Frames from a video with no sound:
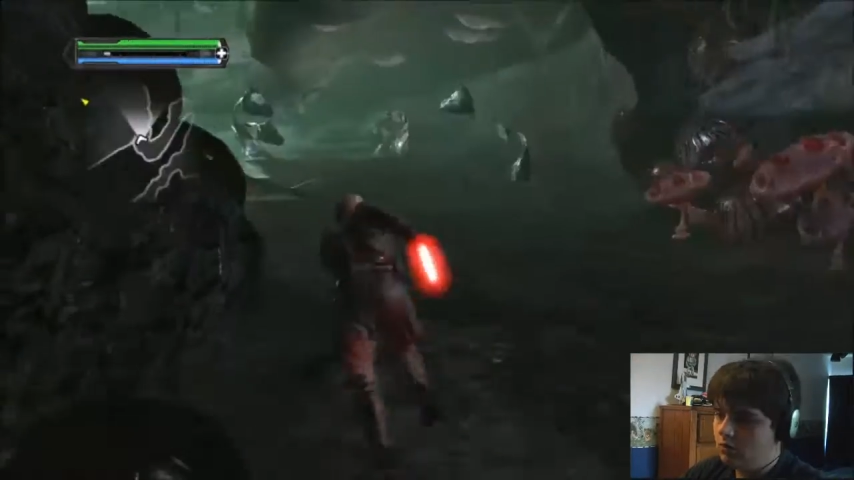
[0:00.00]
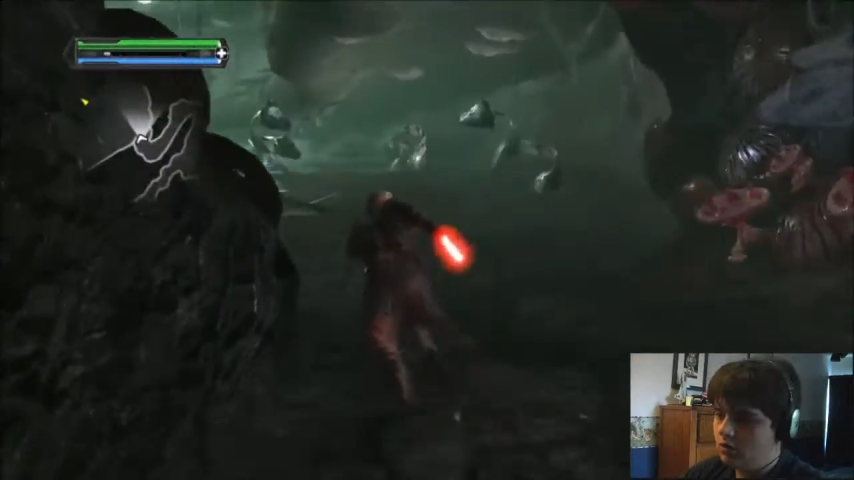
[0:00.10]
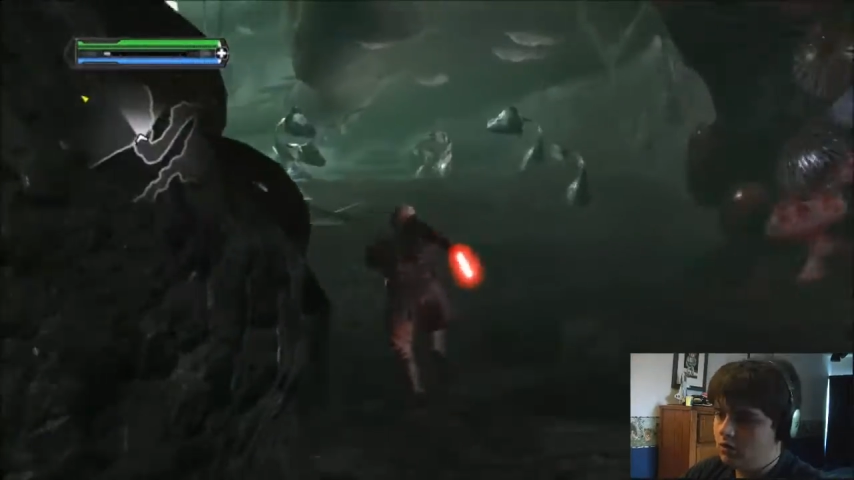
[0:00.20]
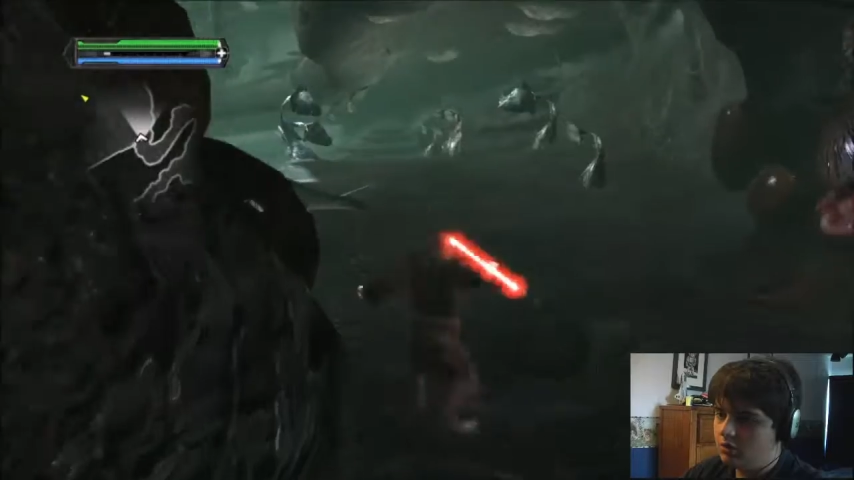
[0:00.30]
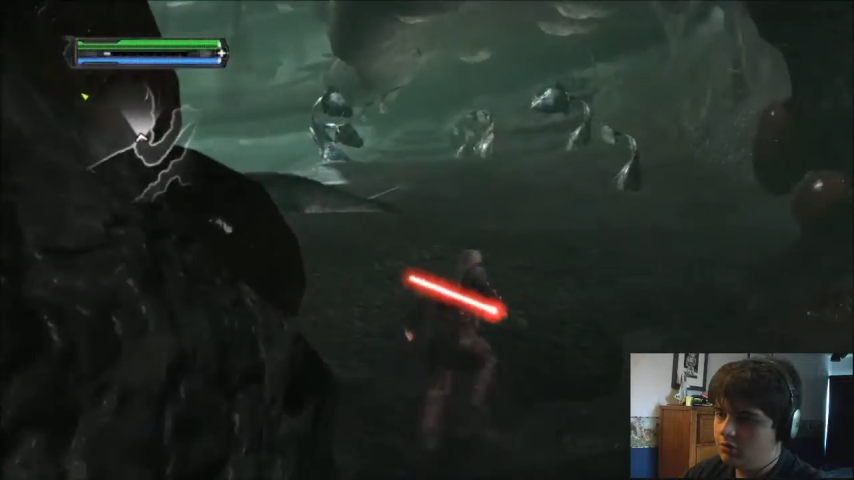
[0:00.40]

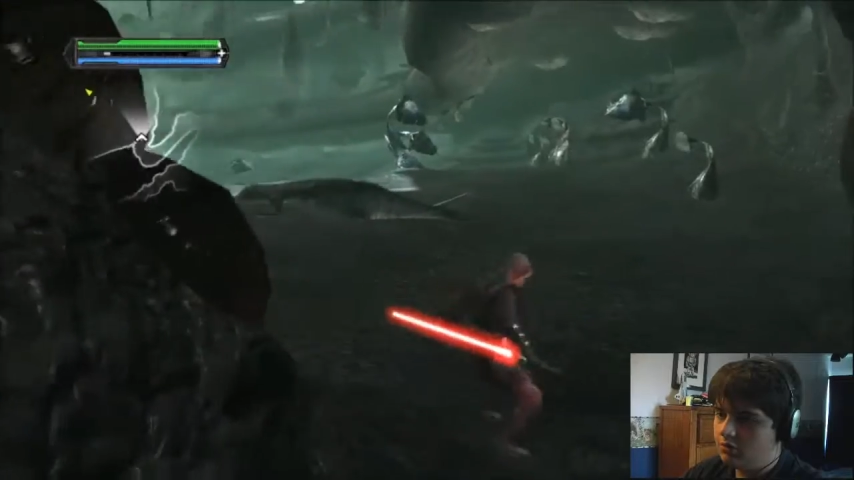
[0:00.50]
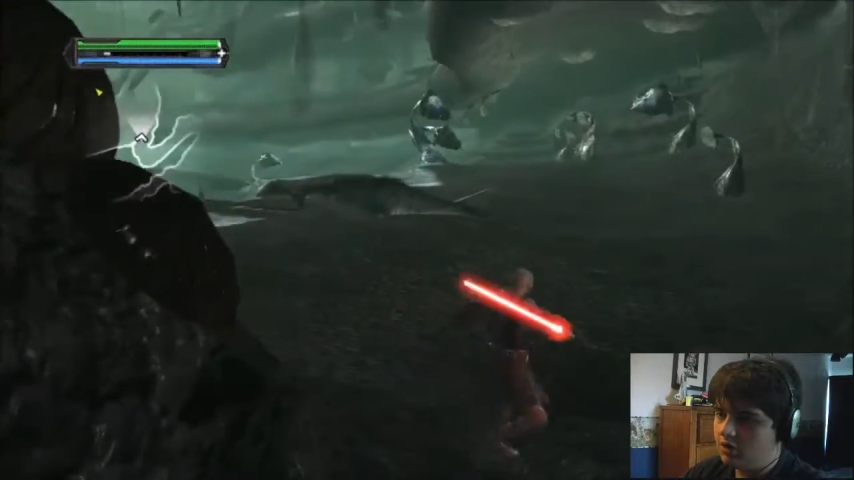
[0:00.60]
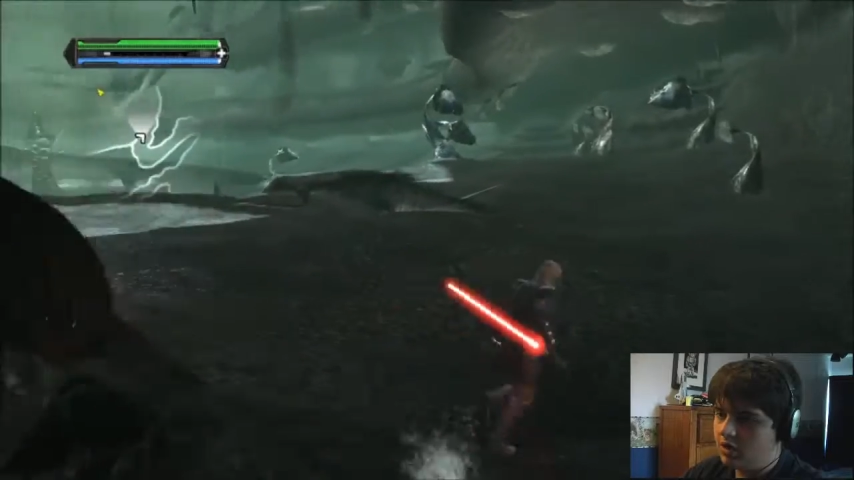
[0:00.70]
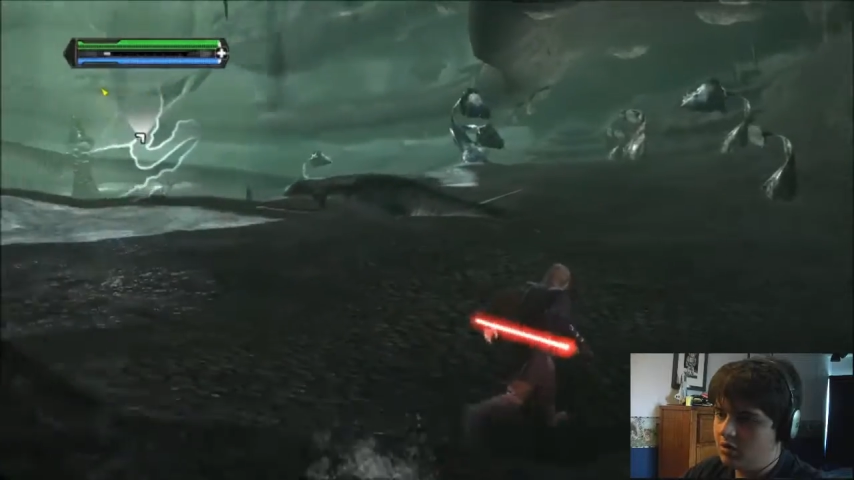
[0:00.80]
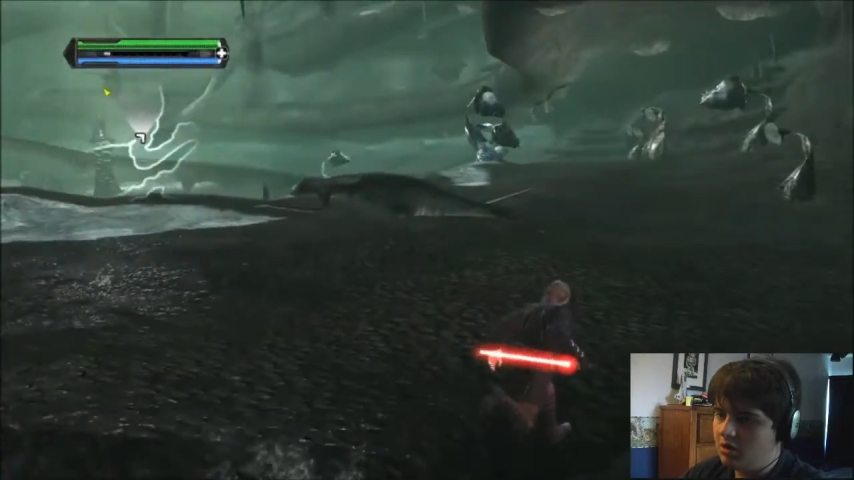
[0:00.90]
Oh, this is where we
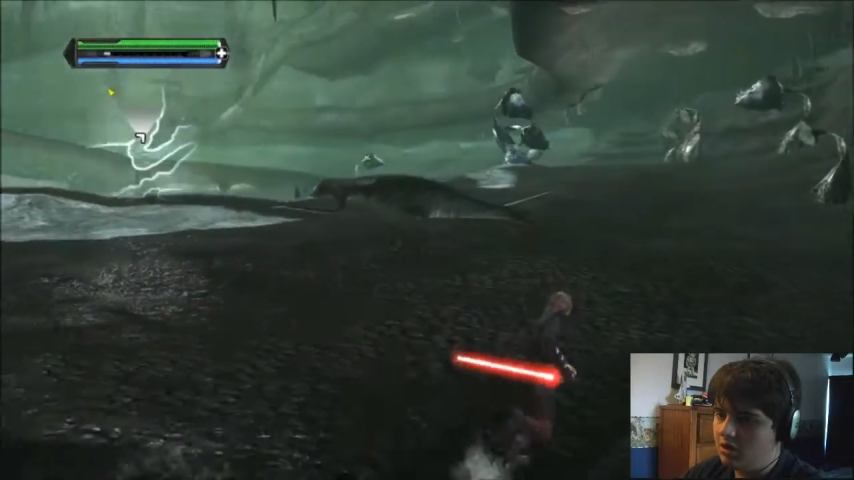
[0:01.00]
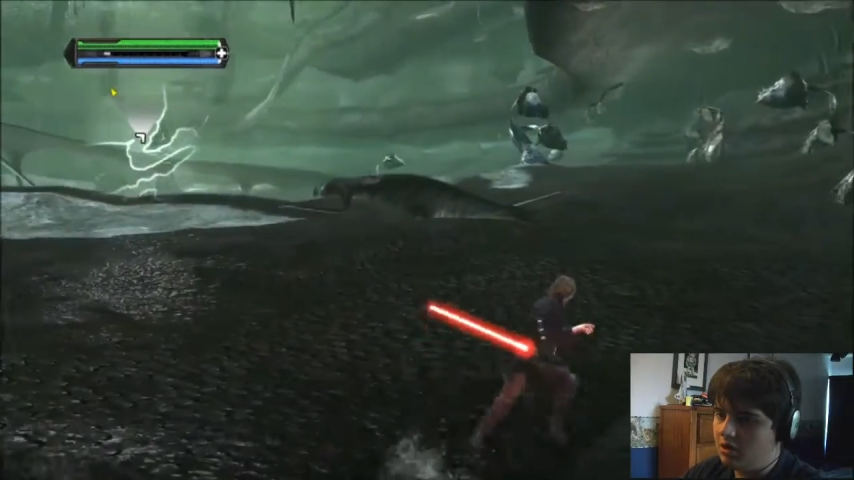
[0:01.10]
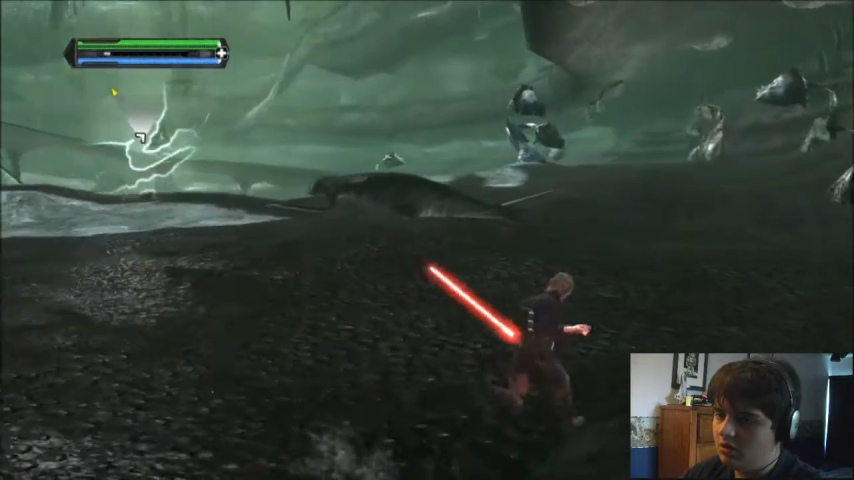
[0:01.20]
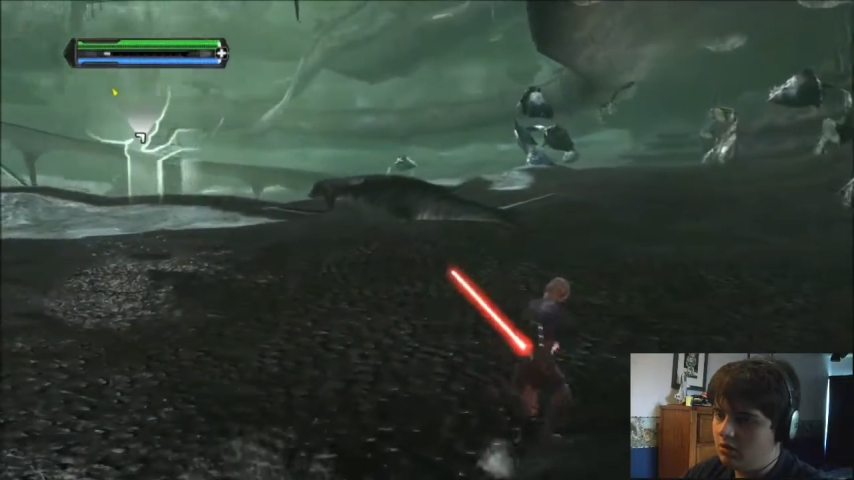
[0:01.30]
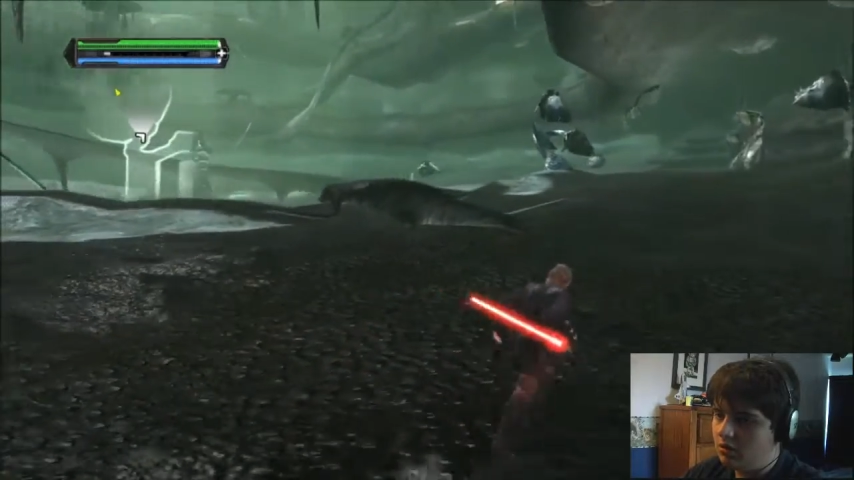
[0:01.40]
came in.